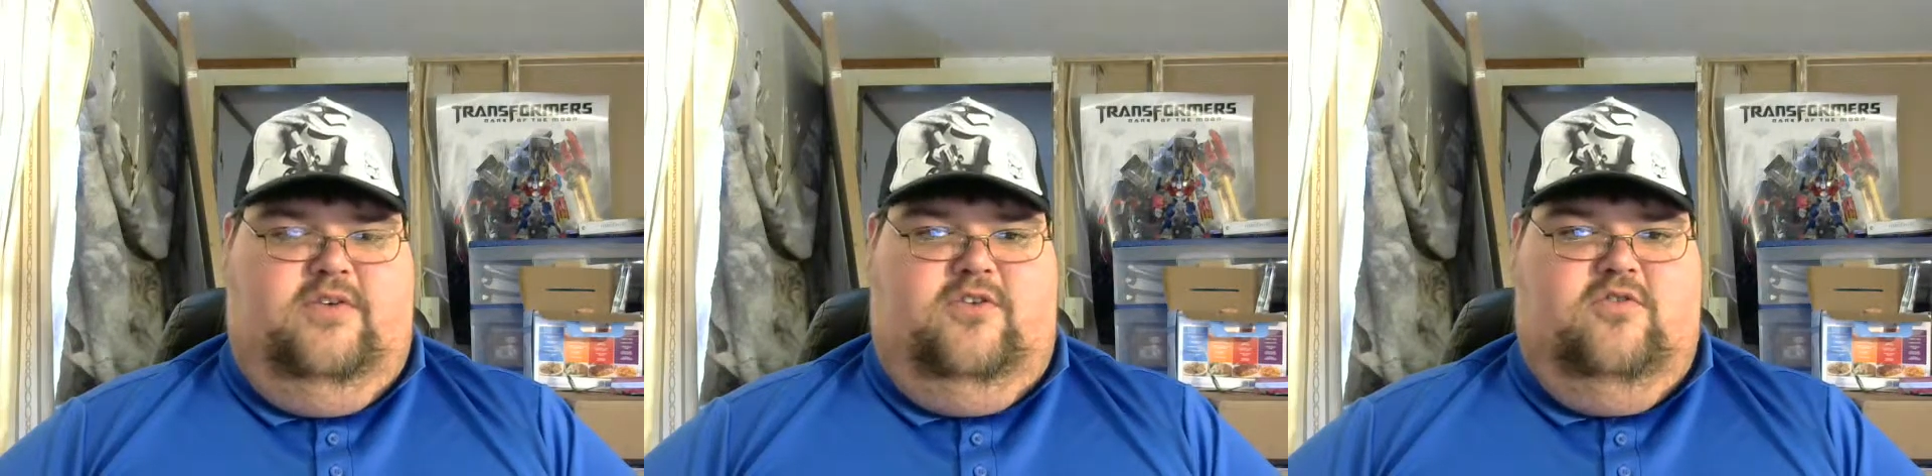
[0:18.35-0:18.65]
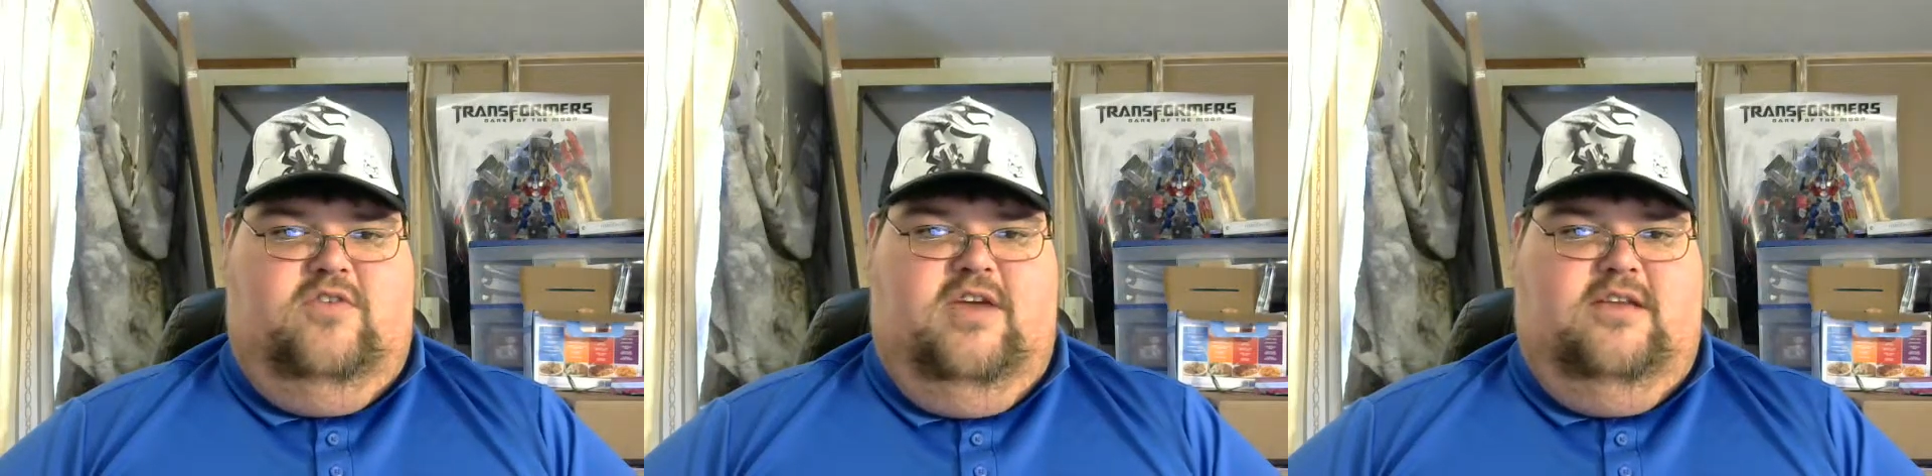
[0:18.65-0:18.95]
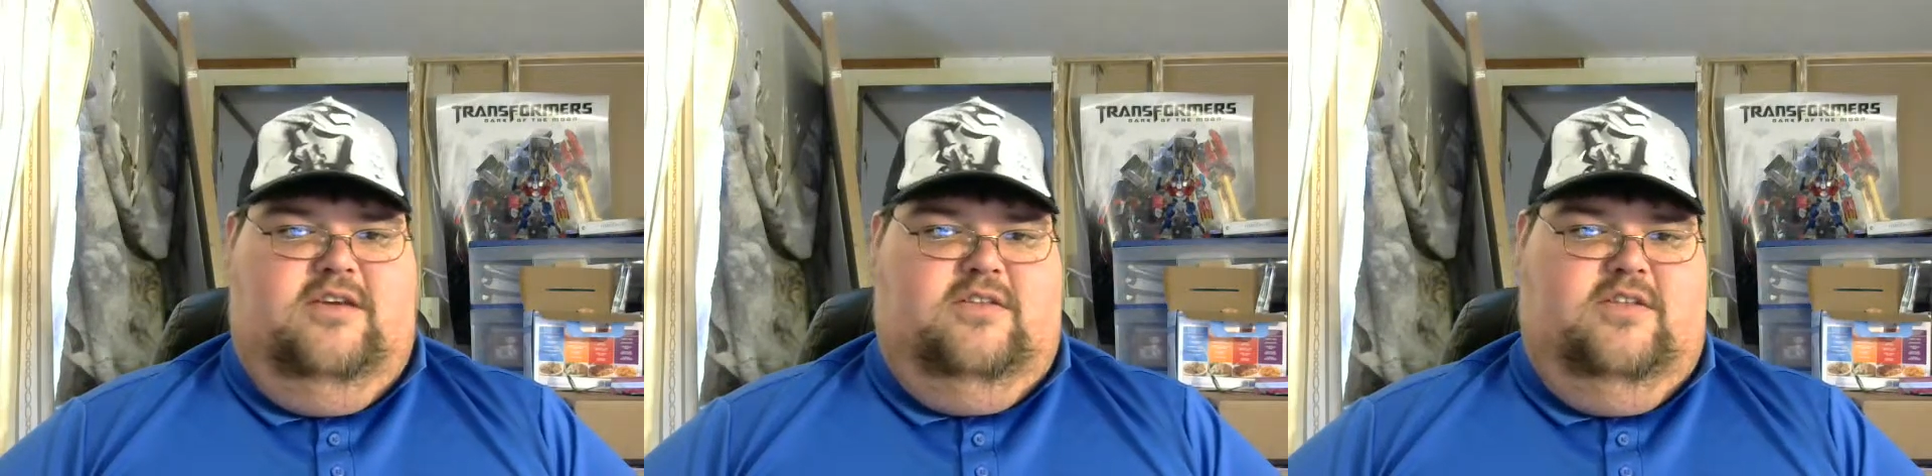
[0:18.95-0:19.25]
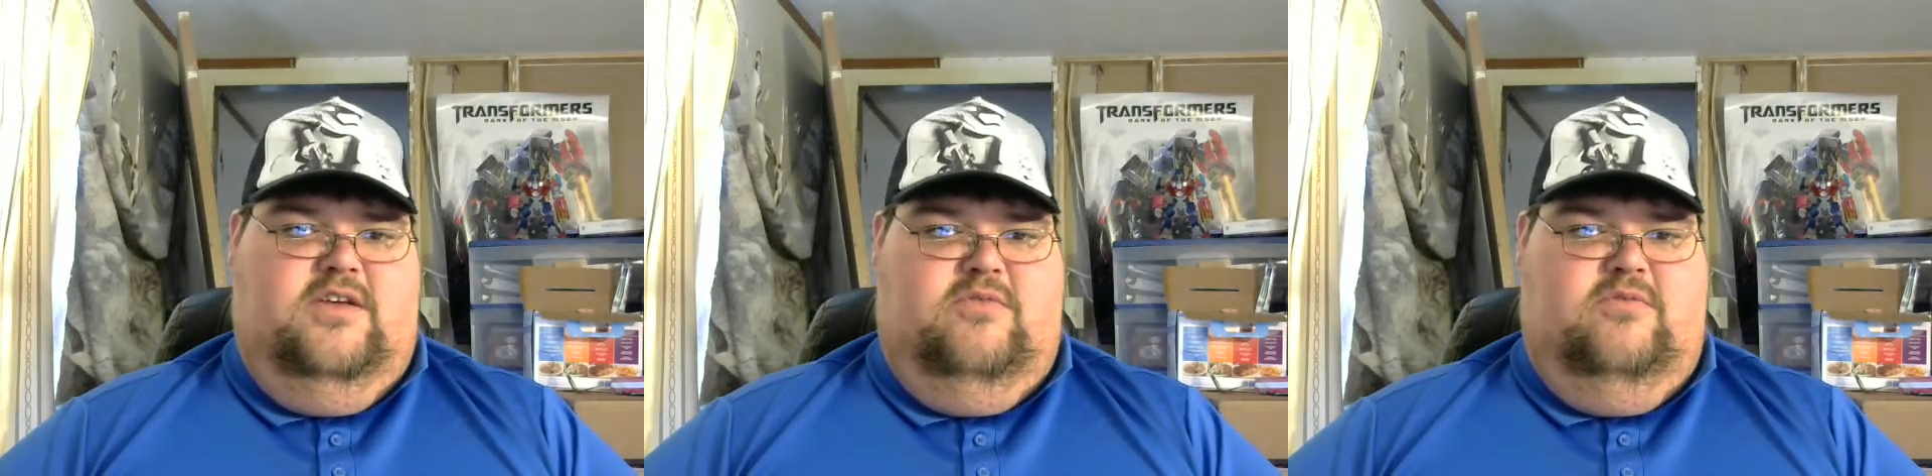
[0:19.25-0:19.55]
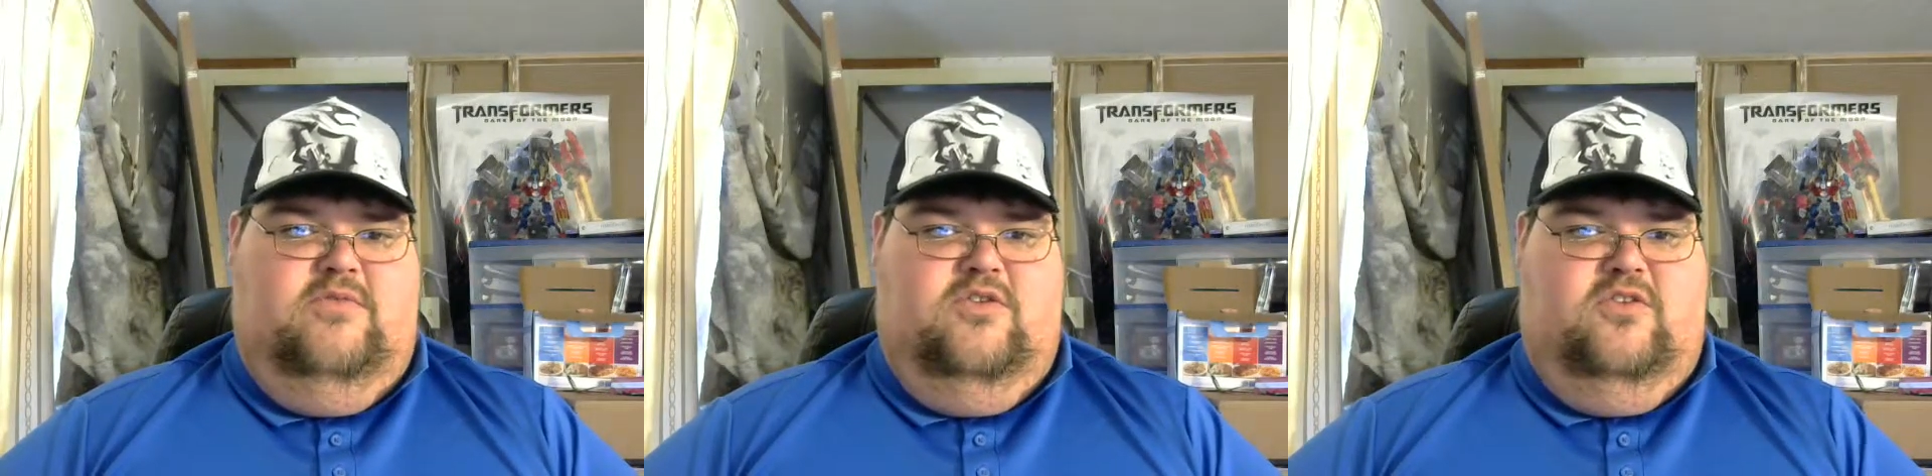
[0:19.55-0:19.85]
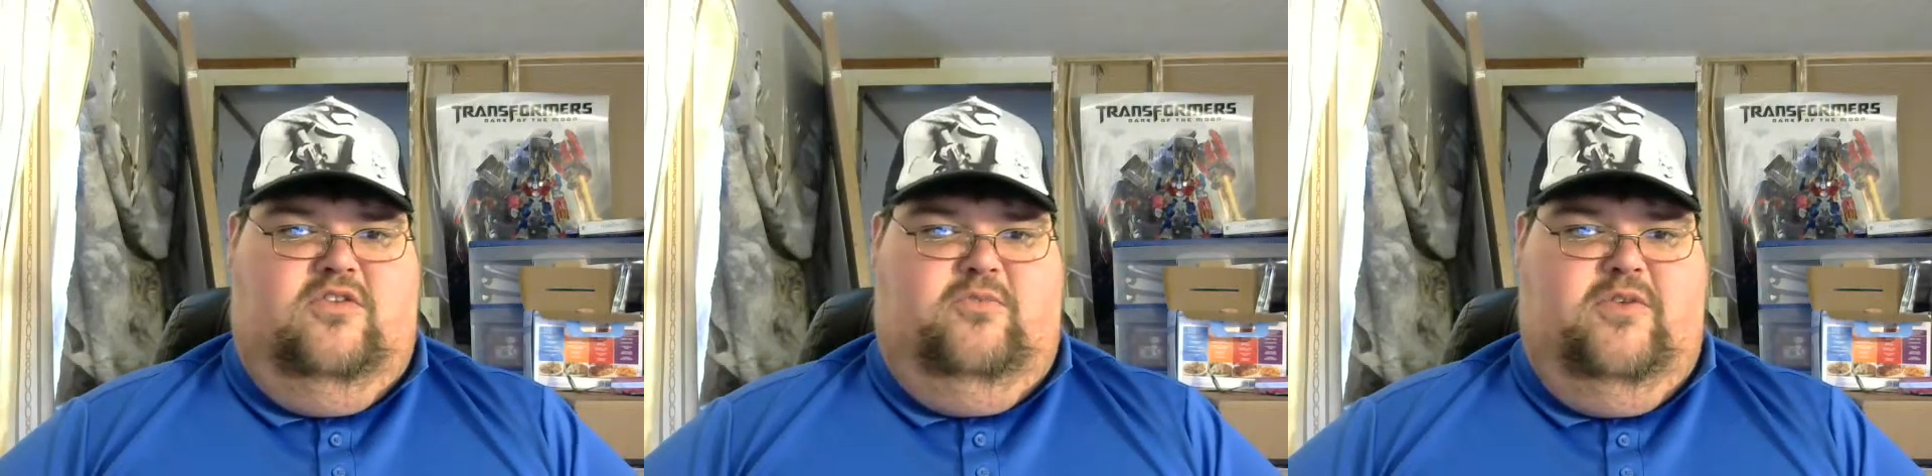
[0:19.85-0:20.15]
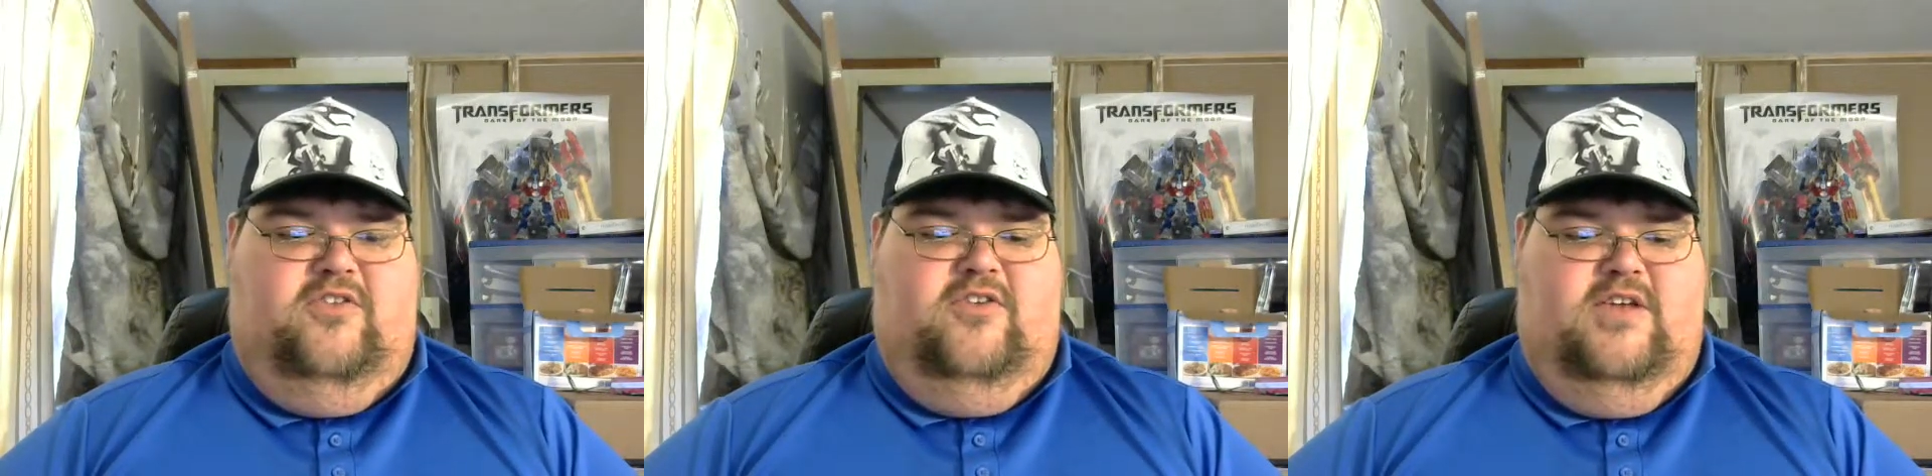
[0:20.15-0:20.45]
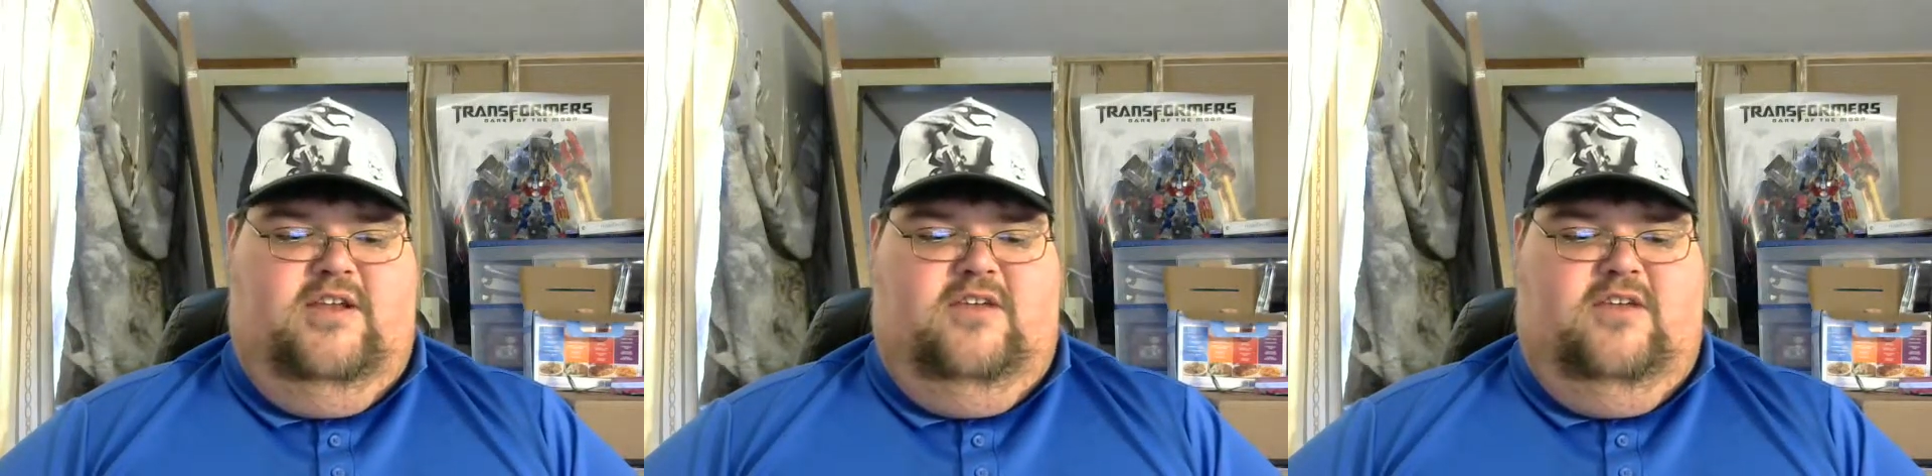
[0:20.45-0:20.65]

So technically, you'll just be seeing